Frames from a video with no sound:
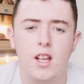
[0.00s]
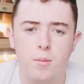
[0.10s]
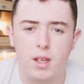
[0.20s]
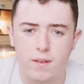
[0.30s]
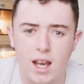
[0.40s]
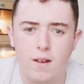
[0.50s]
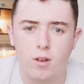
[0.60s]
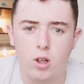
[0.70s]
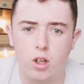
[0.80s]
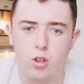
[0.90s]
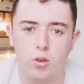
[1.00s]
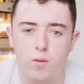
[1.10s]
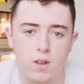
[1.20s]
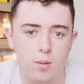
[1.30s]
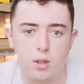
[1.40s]
But if you haven't got a
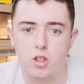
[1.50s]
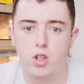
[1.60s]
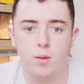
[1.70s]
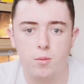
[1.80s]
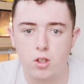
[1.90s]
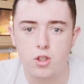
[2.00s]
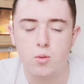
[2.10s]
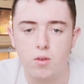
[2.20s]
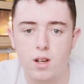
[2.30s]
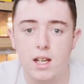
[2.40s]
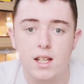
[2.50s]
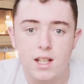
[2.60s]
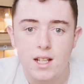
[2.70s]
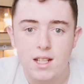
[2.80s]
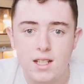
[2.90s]
UVB strip, not to worry,
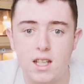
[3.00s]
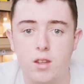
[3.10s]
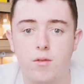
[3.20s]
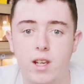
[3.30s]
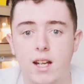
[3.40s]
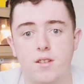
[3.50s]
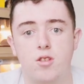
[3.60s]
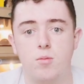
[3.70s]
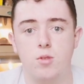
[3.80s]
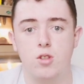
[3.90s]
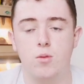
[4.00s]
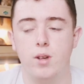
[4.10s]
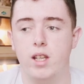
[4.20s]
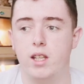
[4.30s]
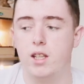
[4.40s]
D3 calcium is the
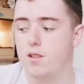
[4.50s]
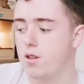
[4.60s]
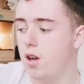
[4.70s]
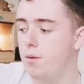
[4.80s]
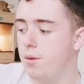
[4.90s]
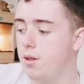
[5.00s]
way you need to go.